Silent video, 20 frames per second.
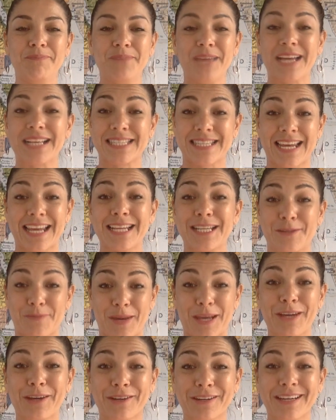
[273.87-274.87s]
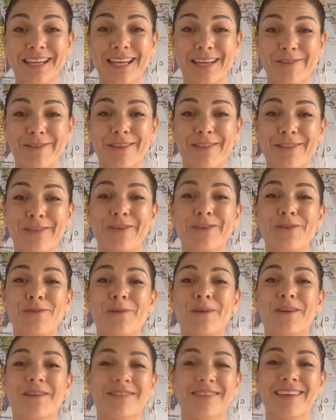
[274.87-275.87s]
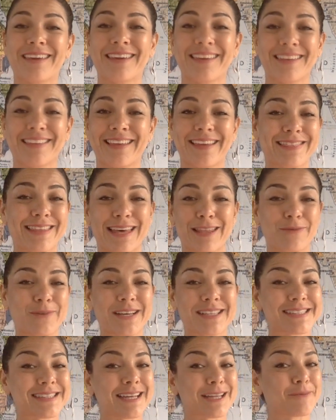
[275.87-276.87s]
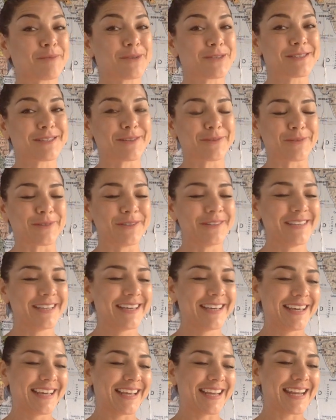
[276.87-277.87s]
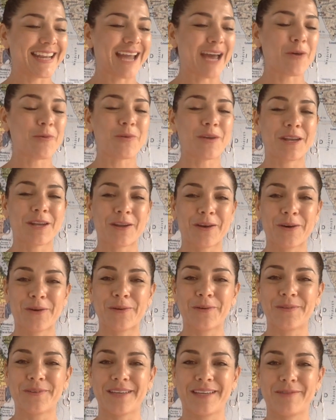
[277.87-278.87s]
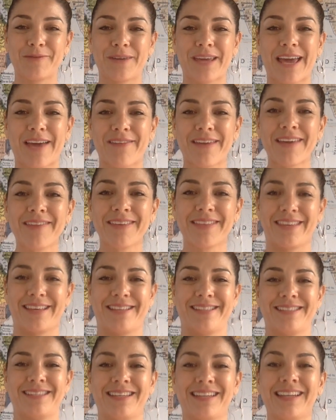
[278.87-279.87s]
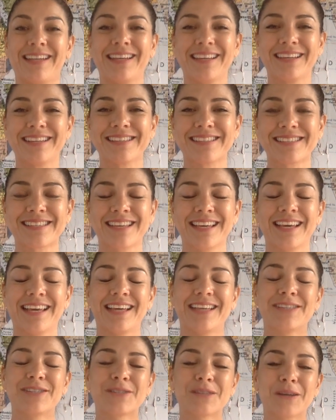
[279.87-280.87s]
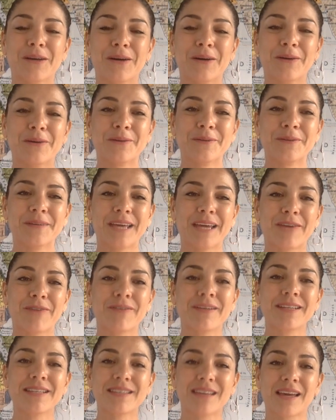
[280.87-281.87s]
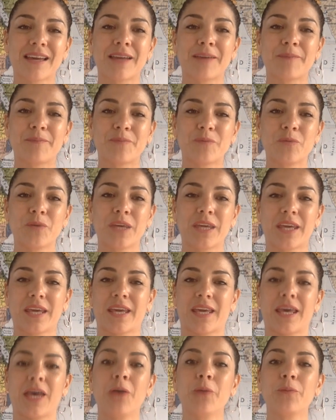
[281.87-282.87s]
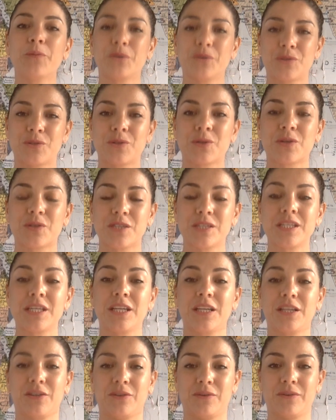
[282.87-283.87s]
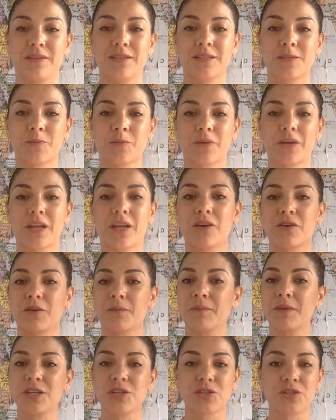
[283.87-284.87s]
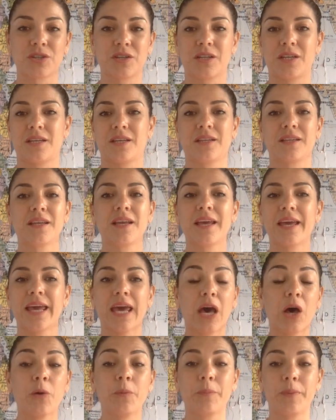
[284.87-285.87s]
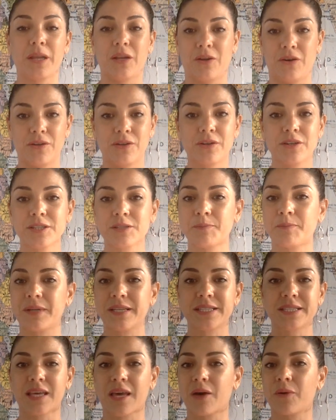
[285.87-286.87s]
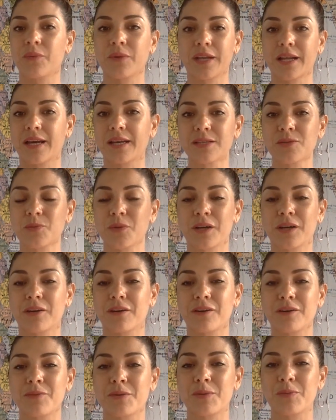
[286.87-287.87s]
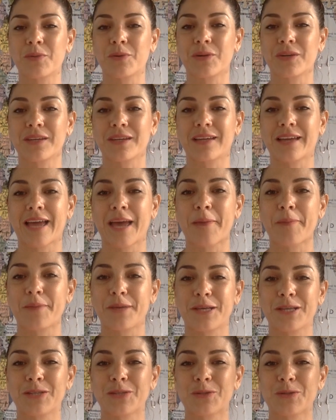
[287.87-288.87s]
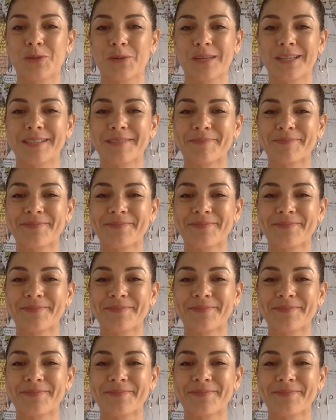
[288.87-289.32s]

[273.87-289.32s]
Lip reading: a change maker, even though you were thinking that that was not possible, now we know and we have evidence that it is. So every time we can help you to continue spreading our mission and helping others, please come with us. We are going to be more than happy to do it.